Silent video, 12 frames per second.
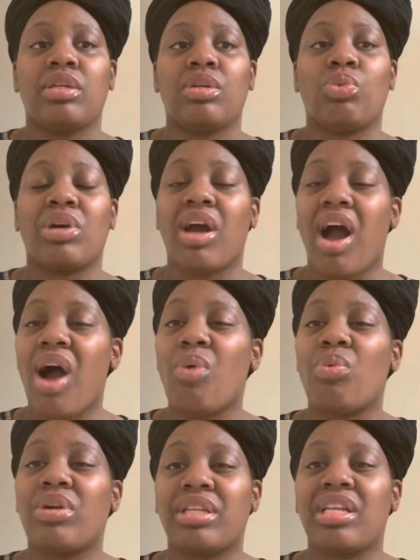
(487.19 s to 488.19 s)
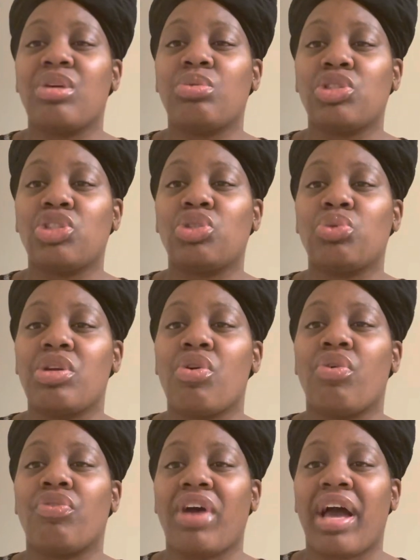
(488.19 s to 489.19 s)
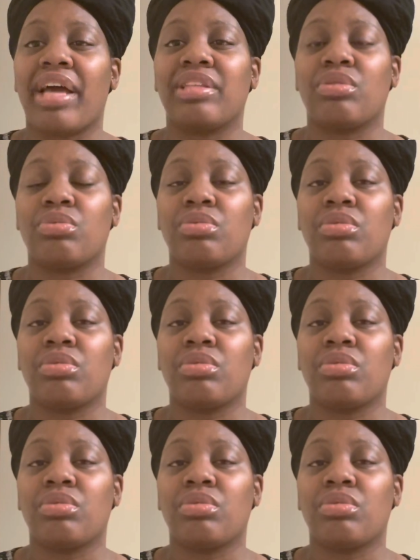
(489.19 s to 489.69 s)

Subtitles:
When God want to deal with you, he going to find you.